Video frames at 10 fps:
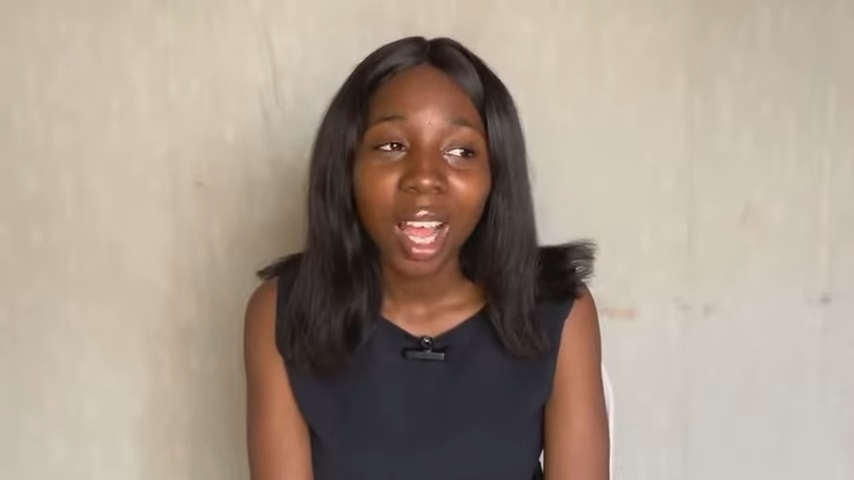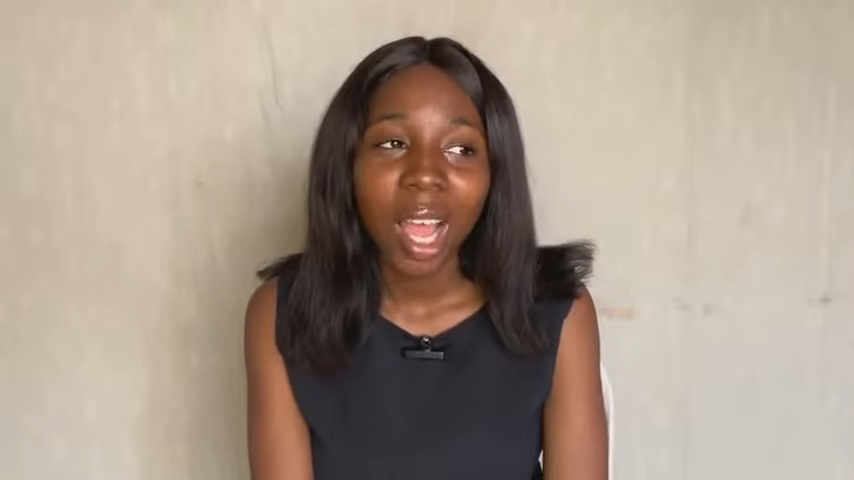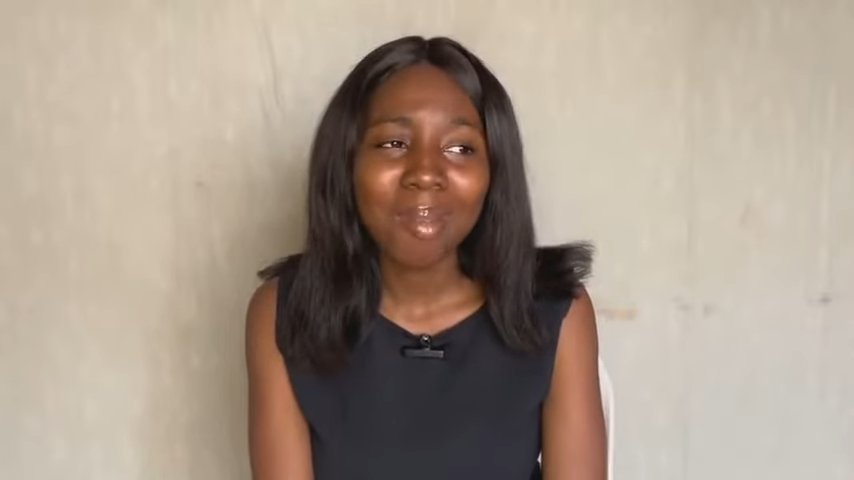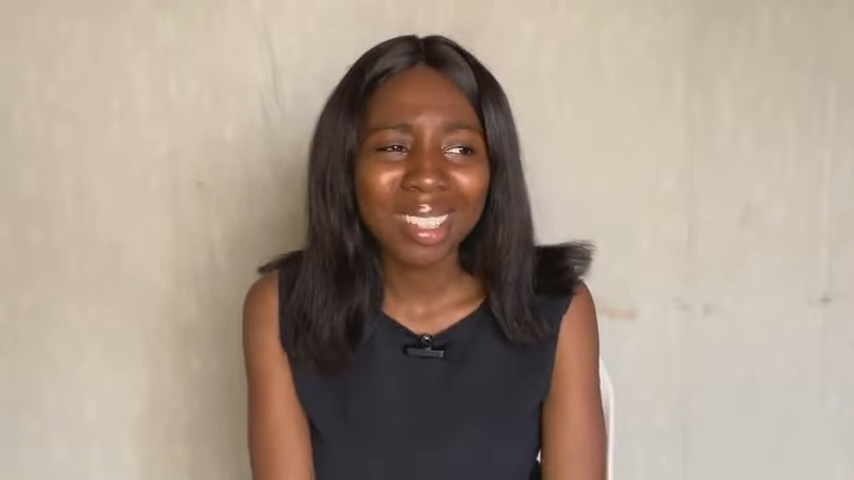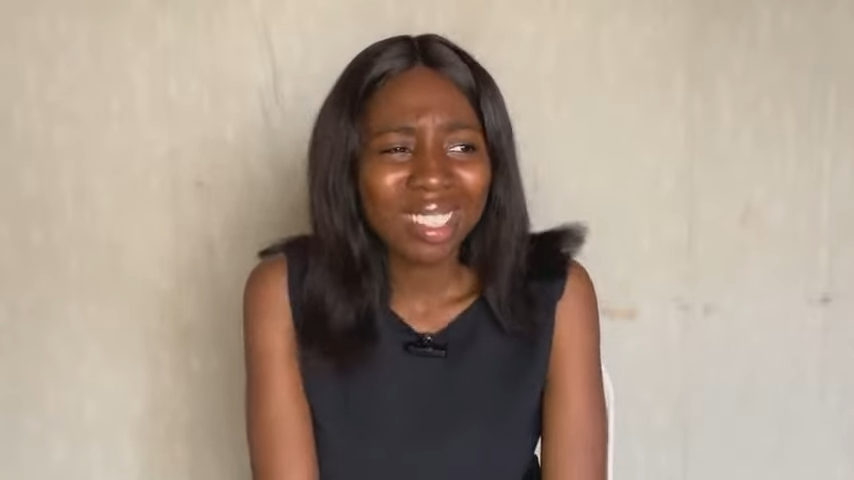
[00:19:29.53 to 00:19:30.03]

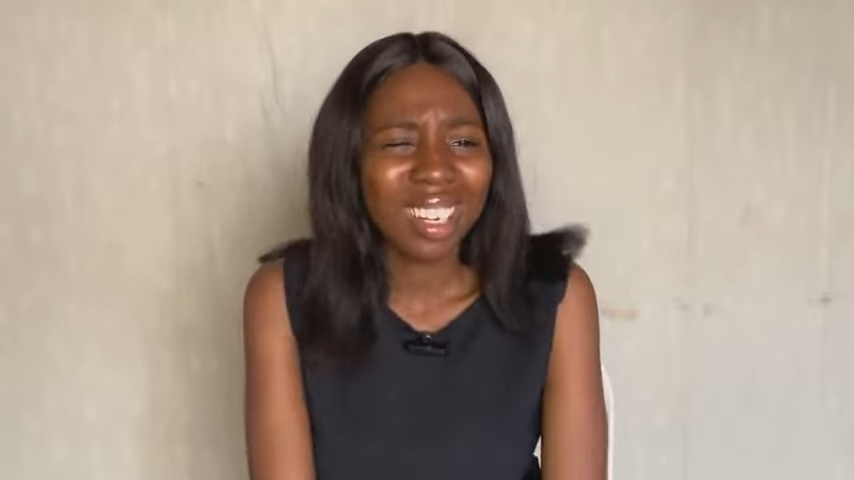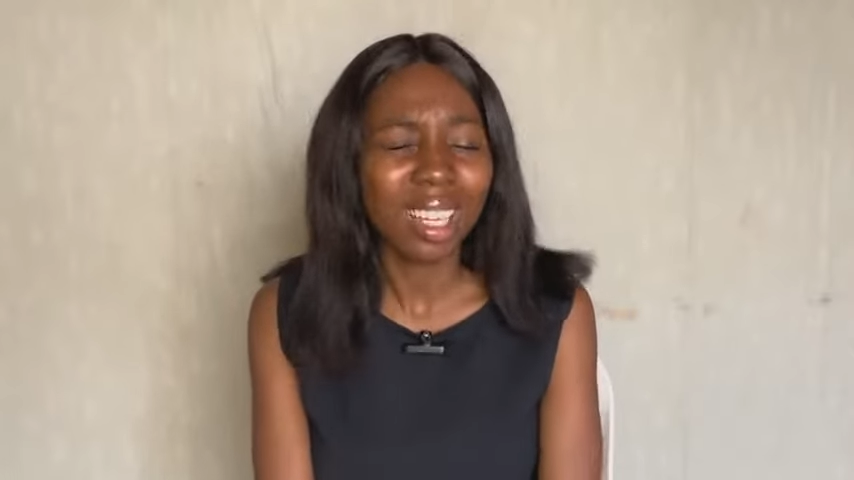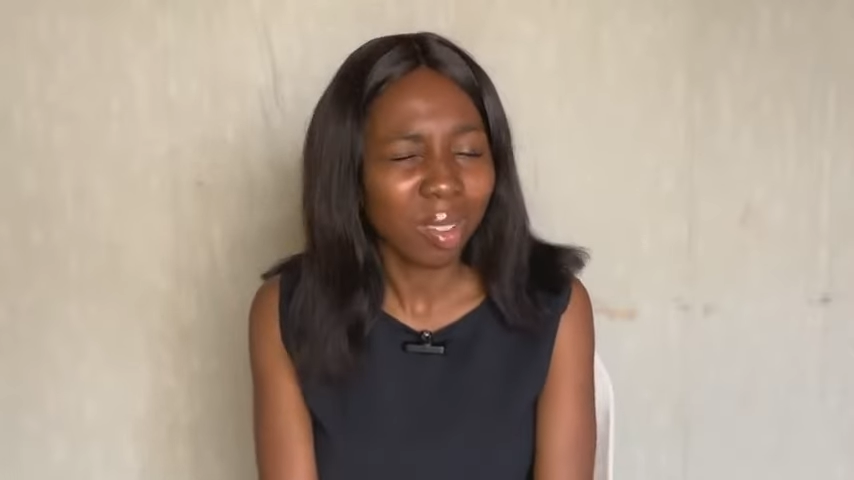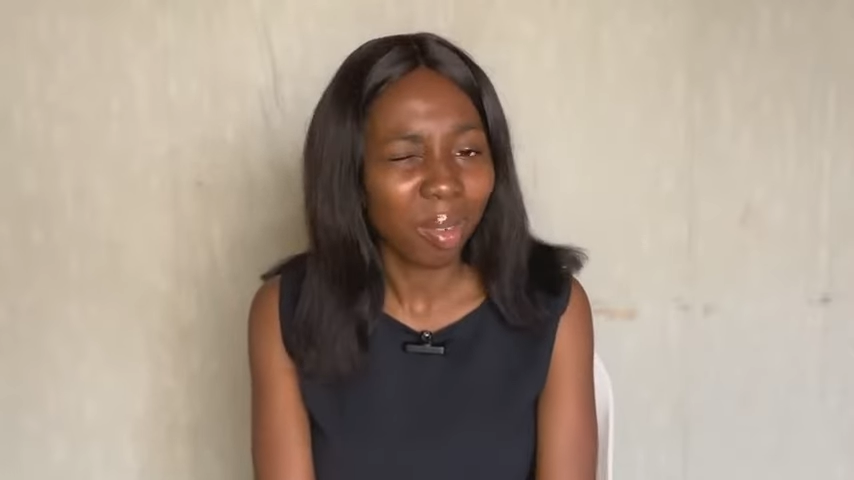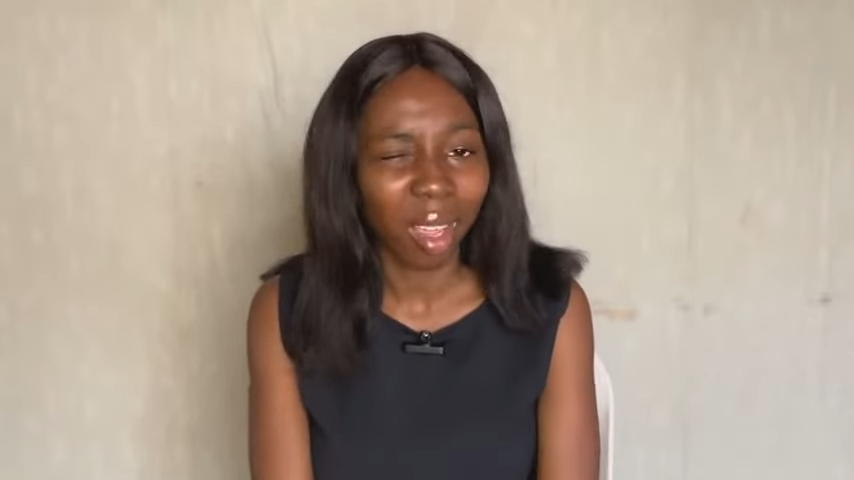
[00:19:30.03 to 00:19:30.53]
I think
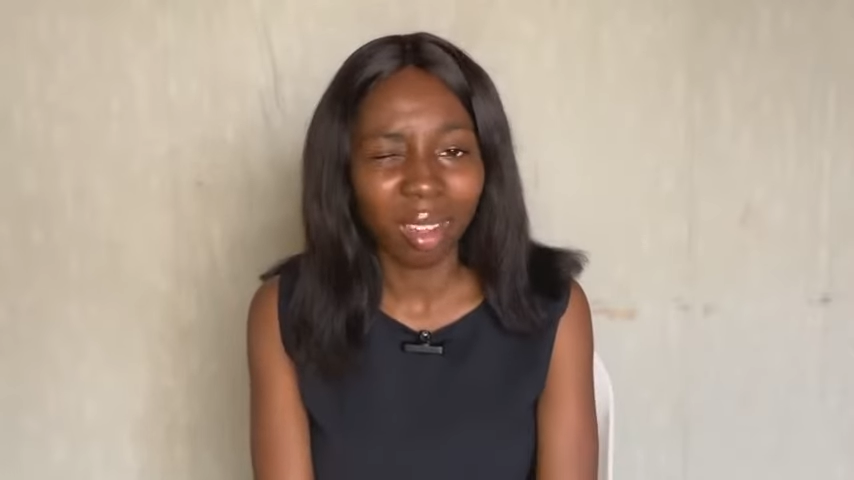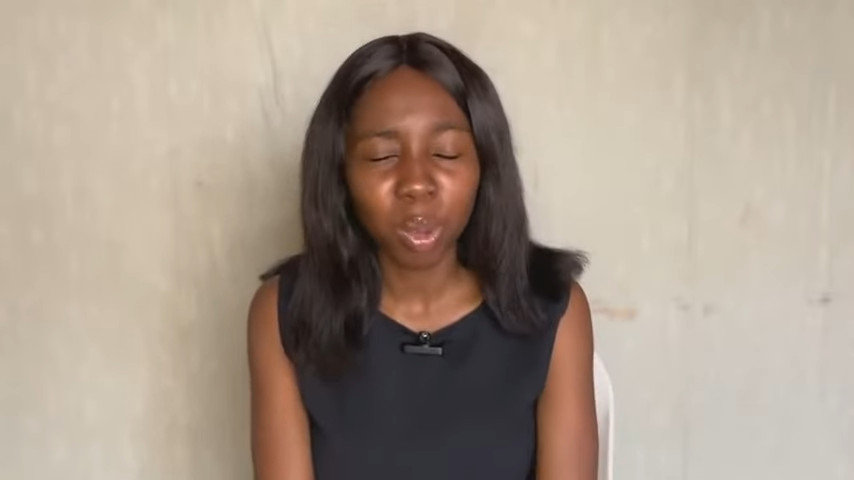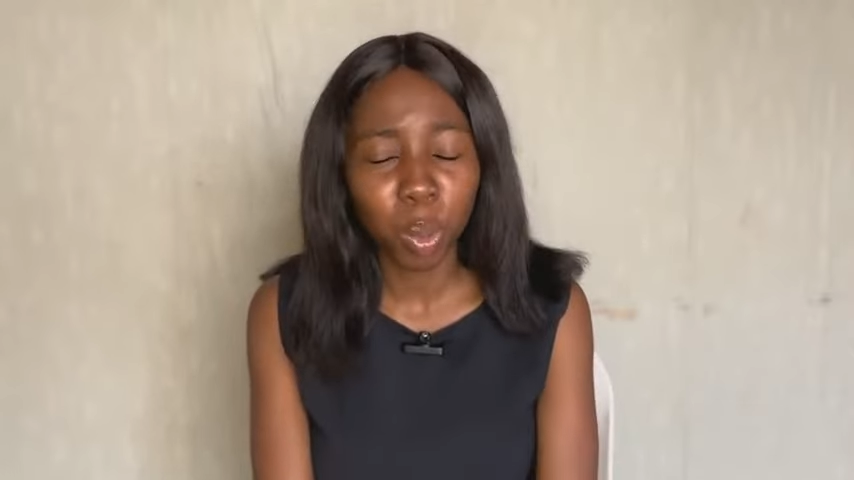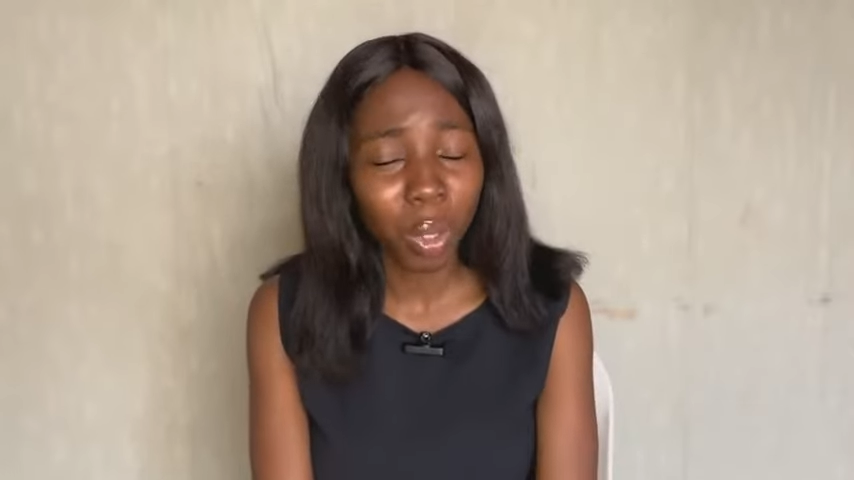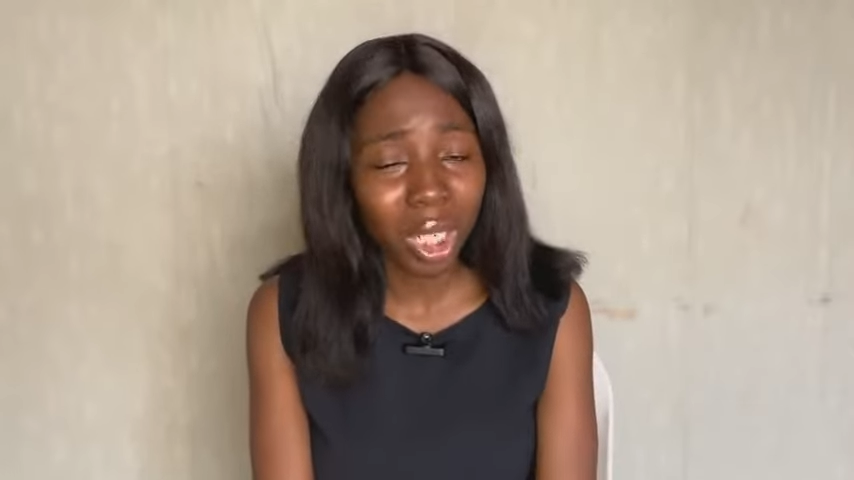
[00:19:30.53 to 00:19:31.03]
that's fair.
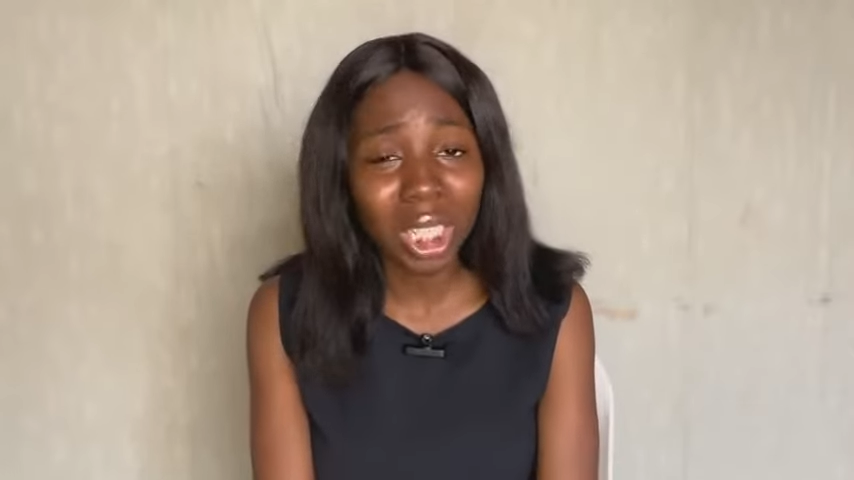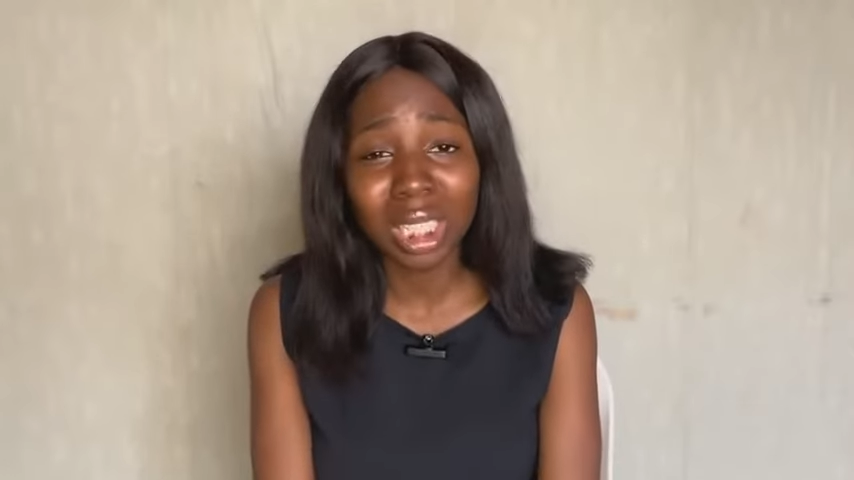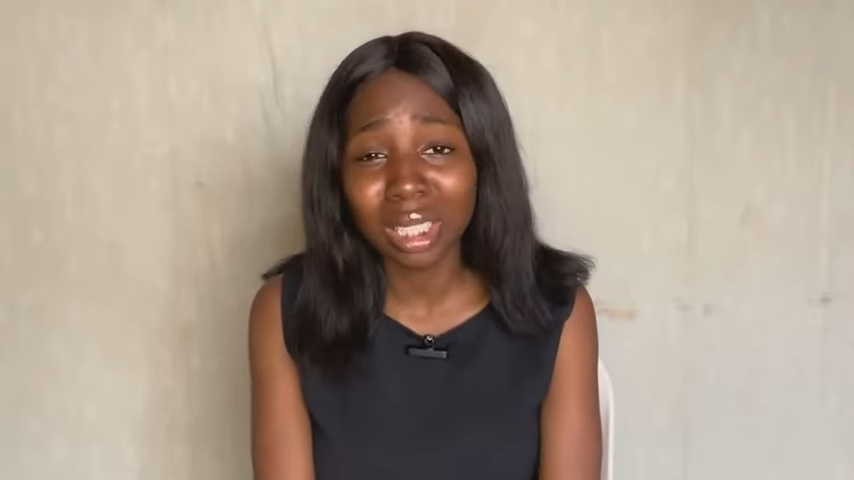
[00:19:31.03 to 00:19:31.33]
3